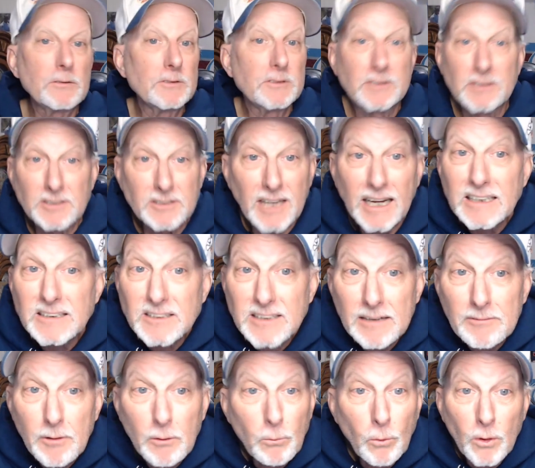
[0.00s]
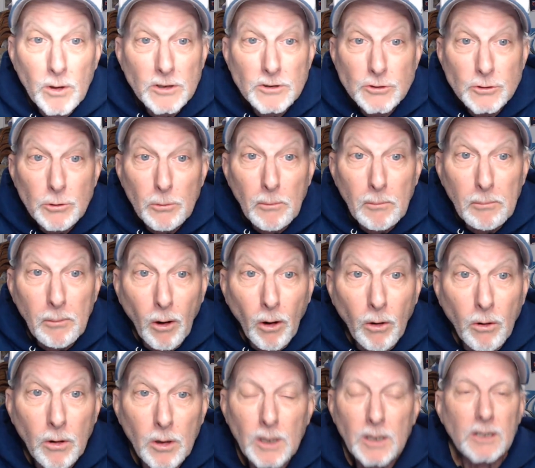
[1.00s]
Saints haven't won a Super
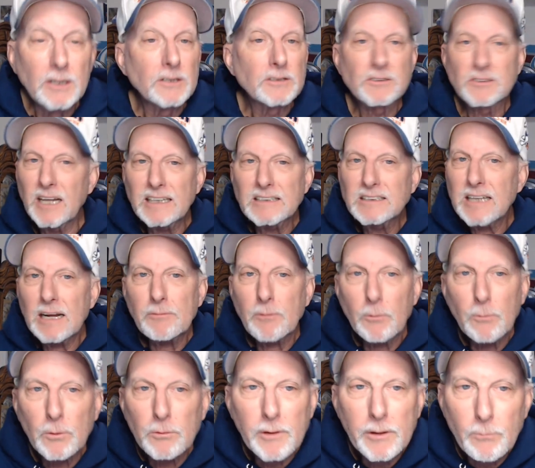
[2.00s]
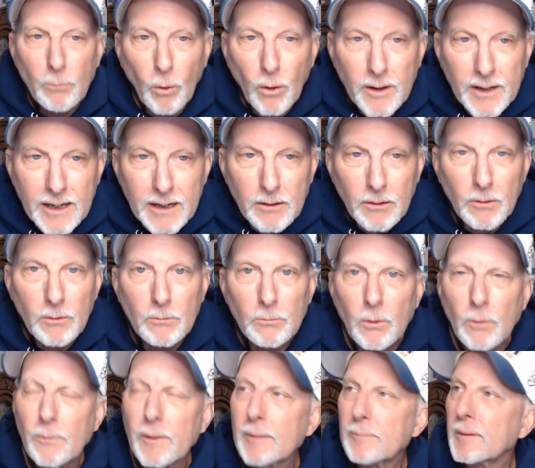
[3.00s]
Bowl. Saints haven't really won it.
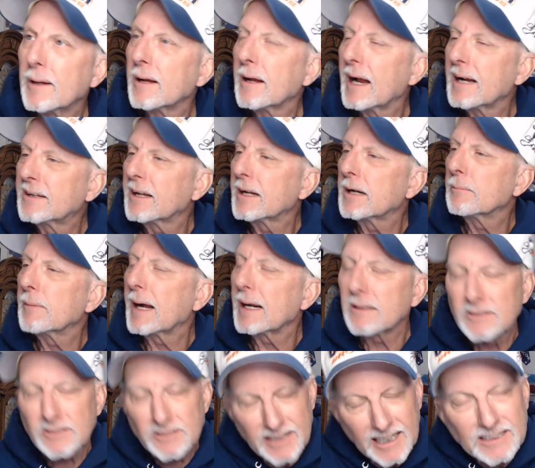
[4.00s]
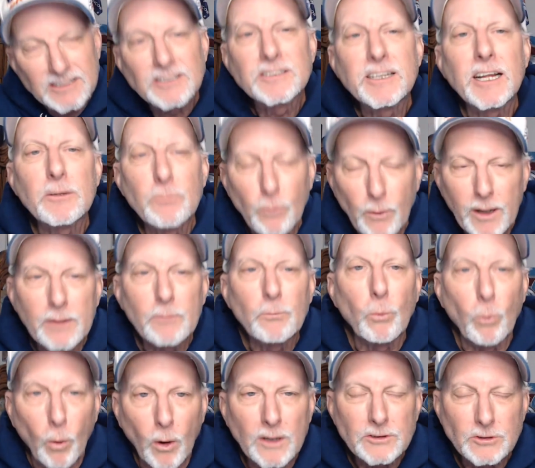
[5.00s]
Well, wait a minute. I take it back. Saints did win
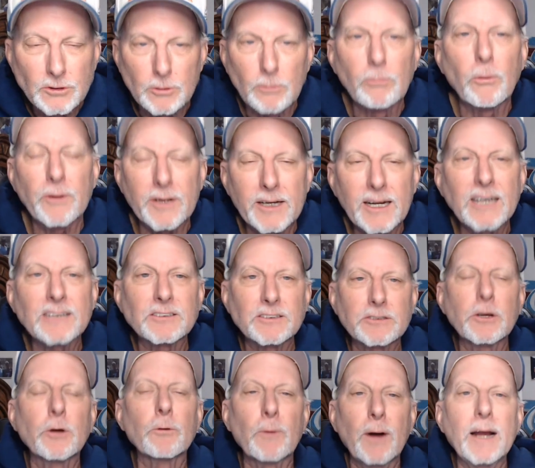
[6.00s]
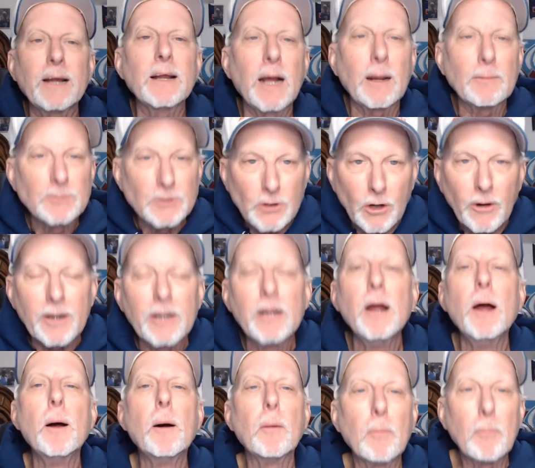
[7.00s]
one Super Bowl. Yes, you're right. I'm sorry.
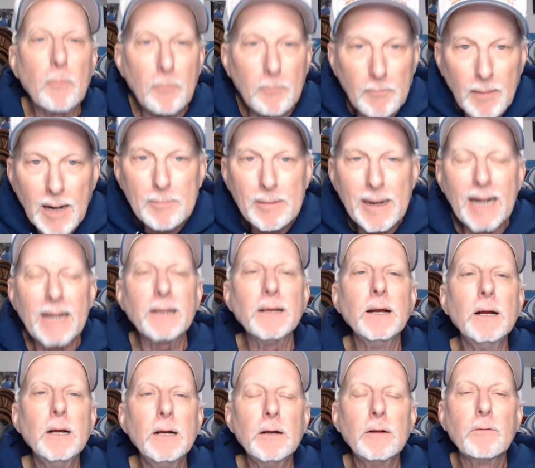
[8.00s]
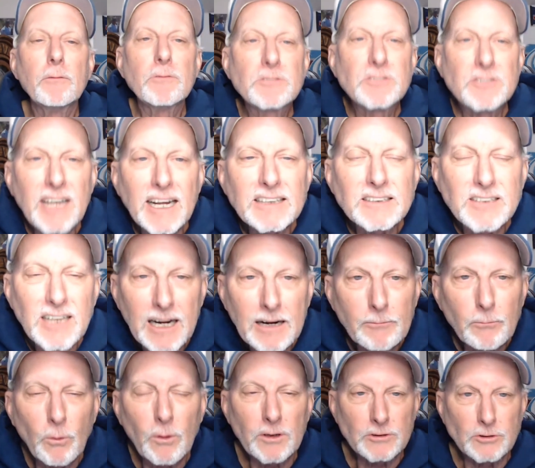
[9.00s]
My bad. Saints have
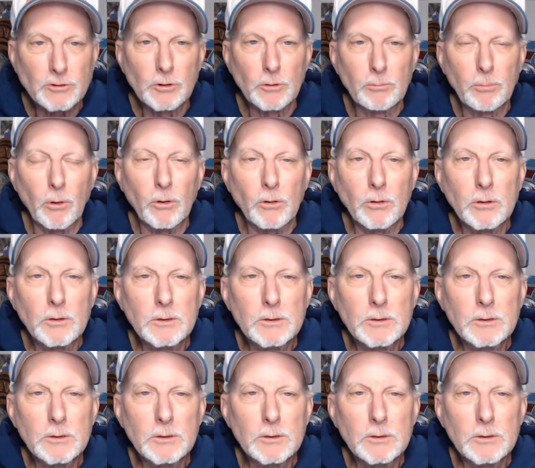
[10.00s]
won a Super Bowl,